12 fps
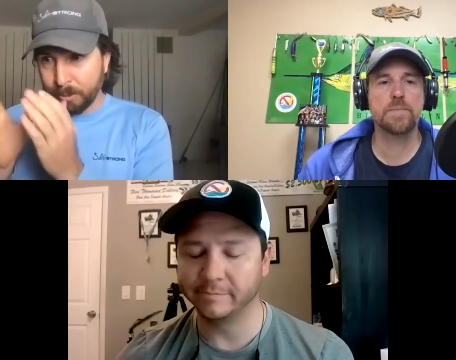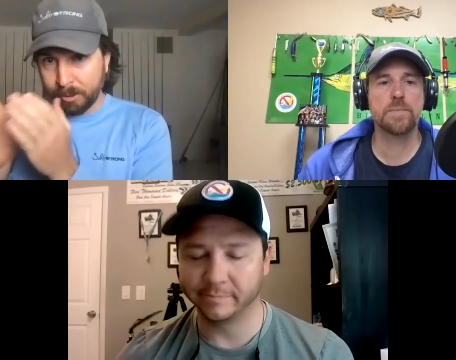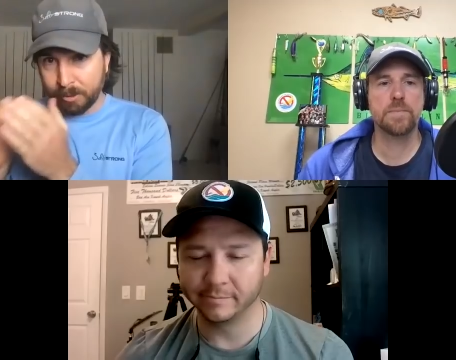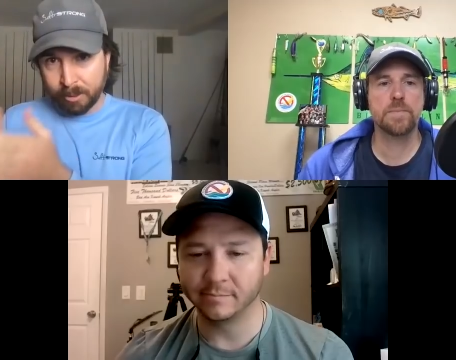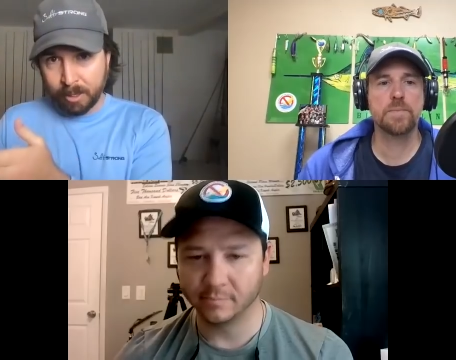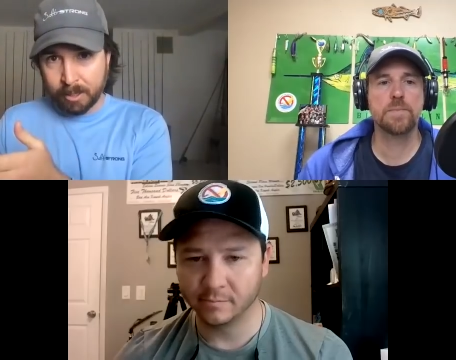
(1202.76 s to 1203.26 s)

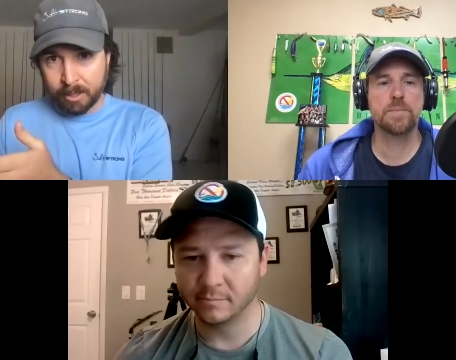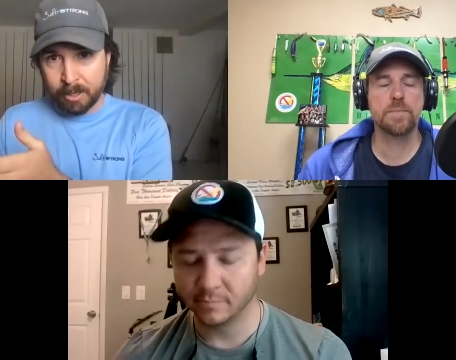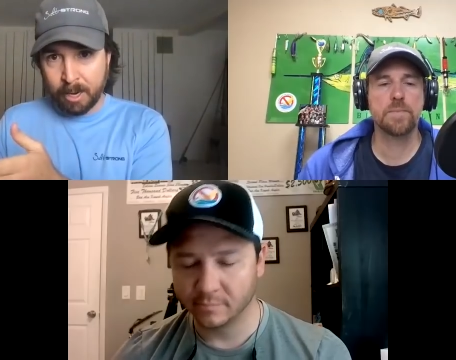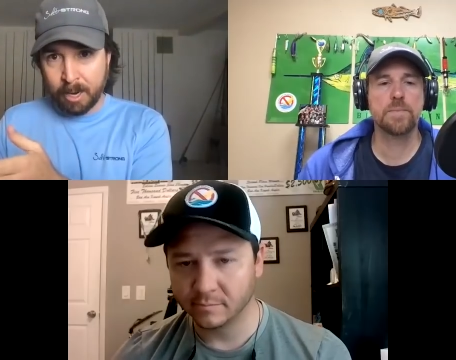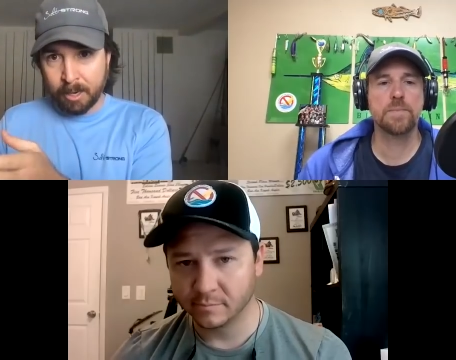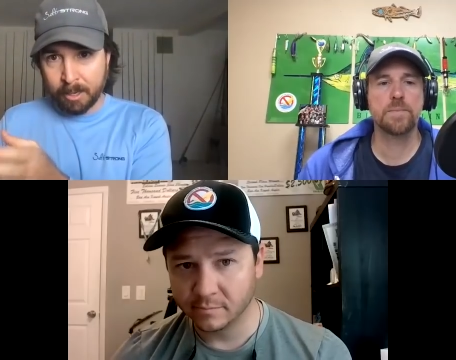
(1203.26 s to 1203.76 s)
Speaker 1: select a
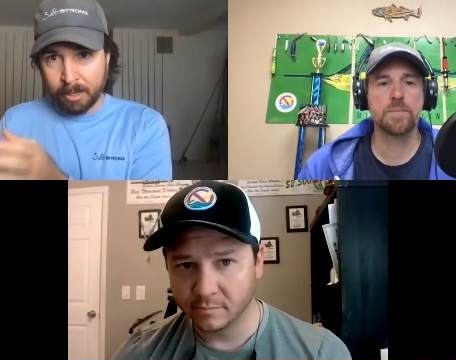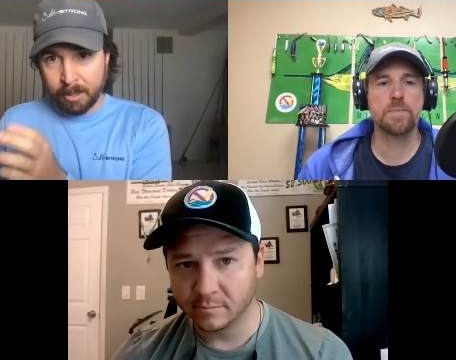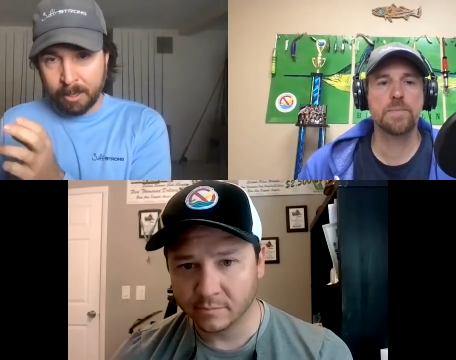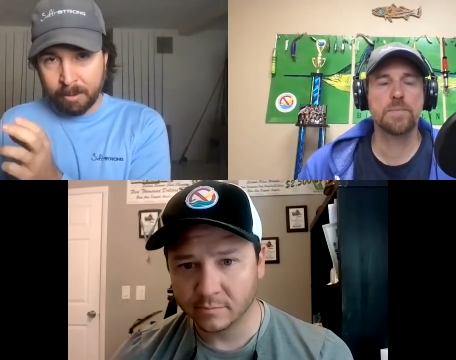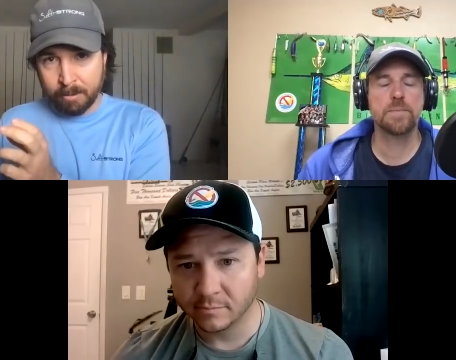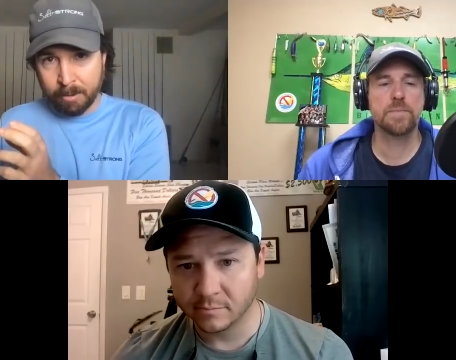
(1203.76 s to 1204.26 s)
dock and
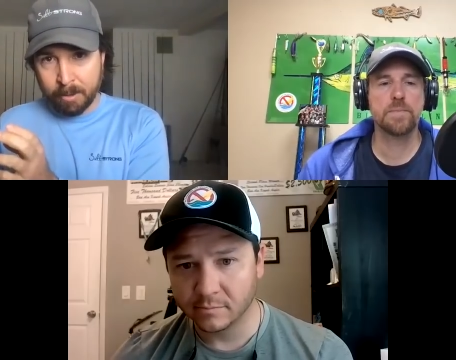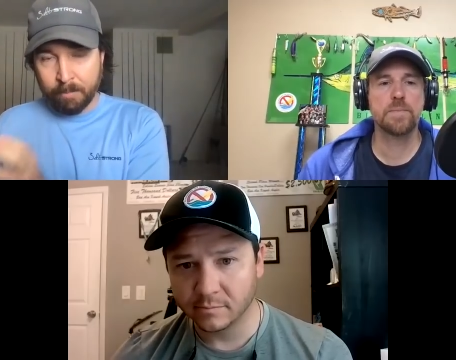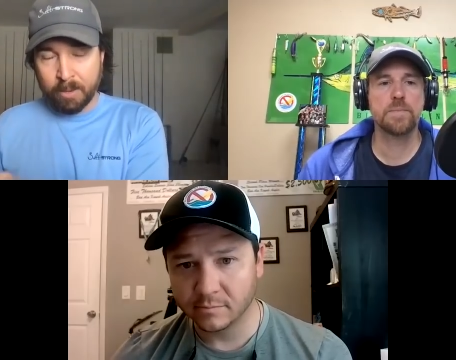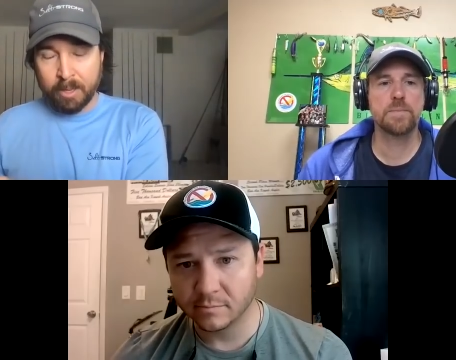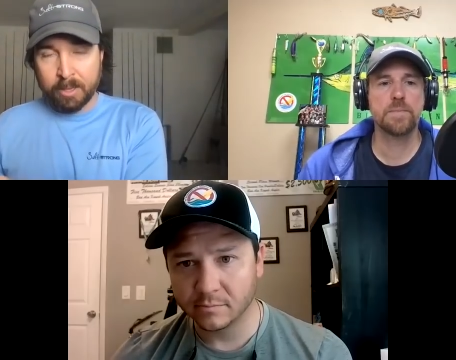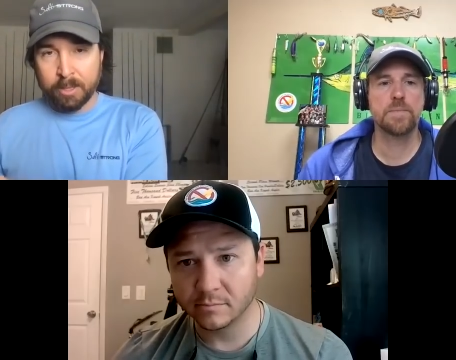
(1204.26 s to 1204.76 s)
then and
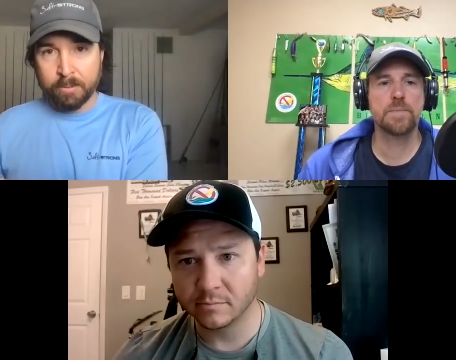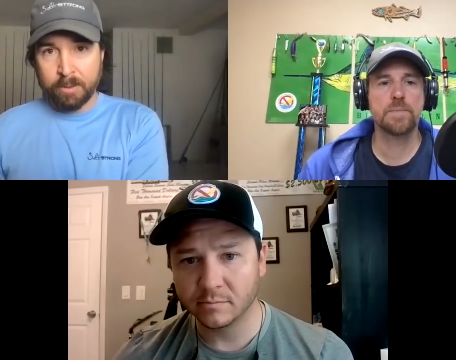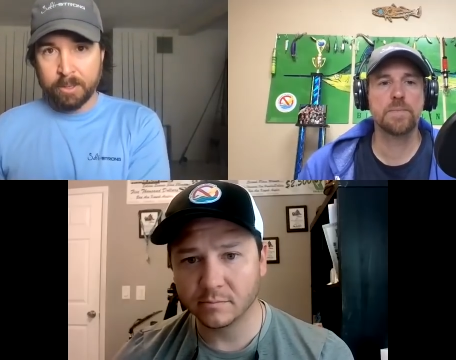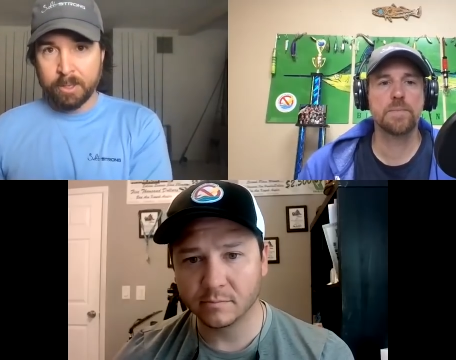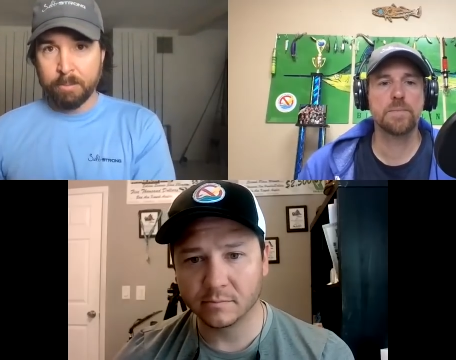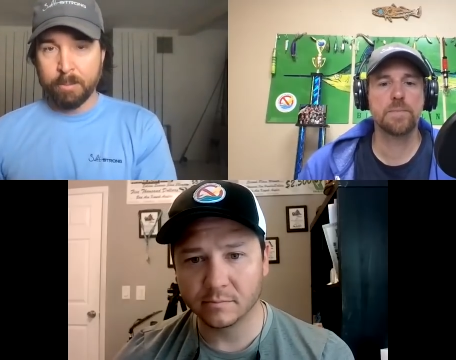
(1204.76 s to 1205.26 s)
then just fish
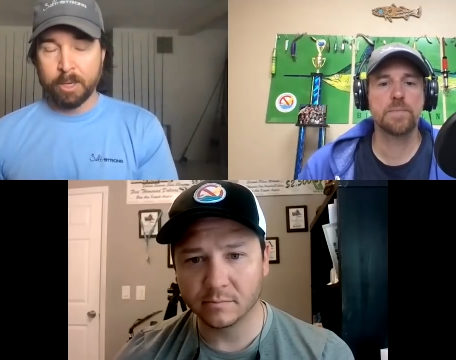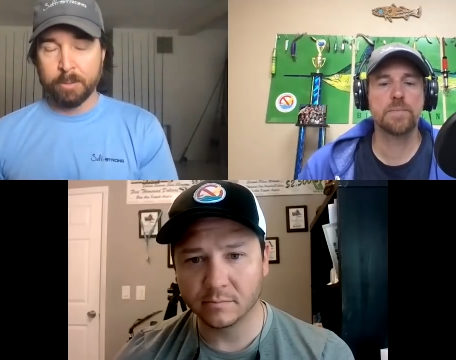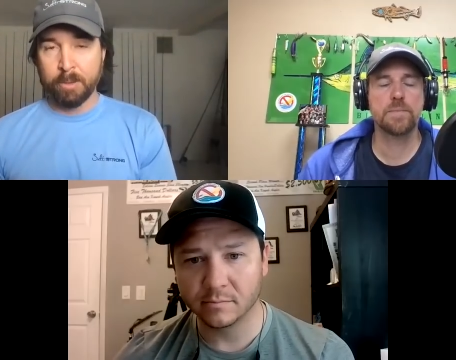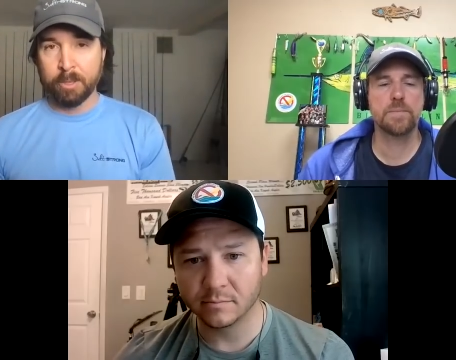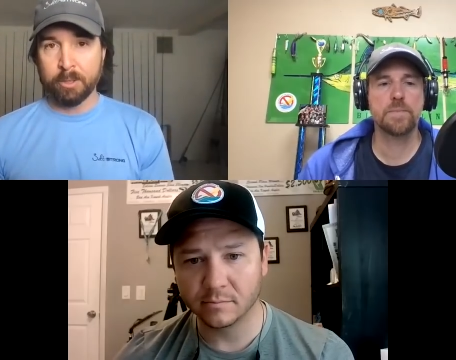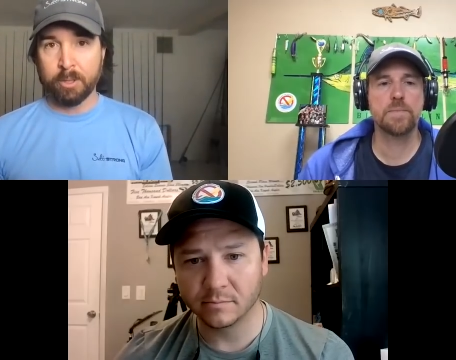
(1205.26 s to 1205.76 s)
it much
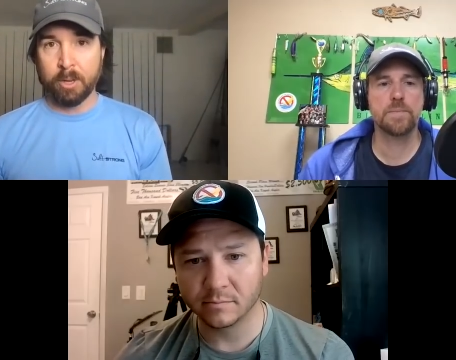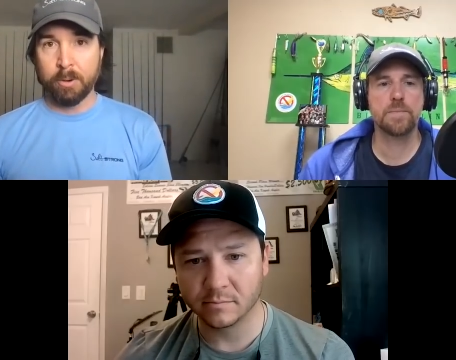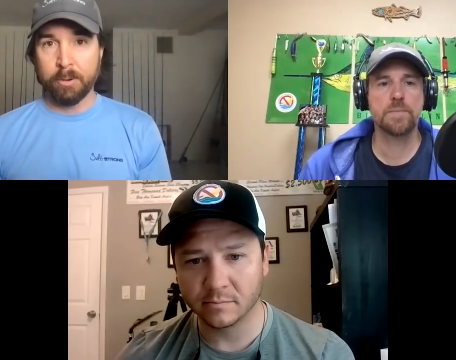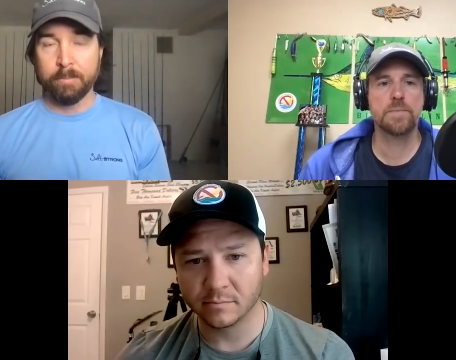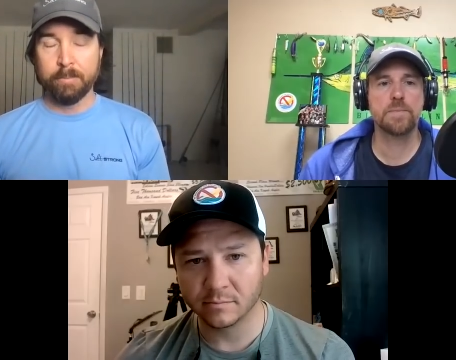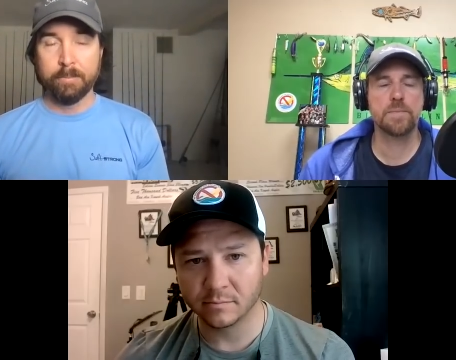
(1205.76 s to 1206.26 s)
much slower.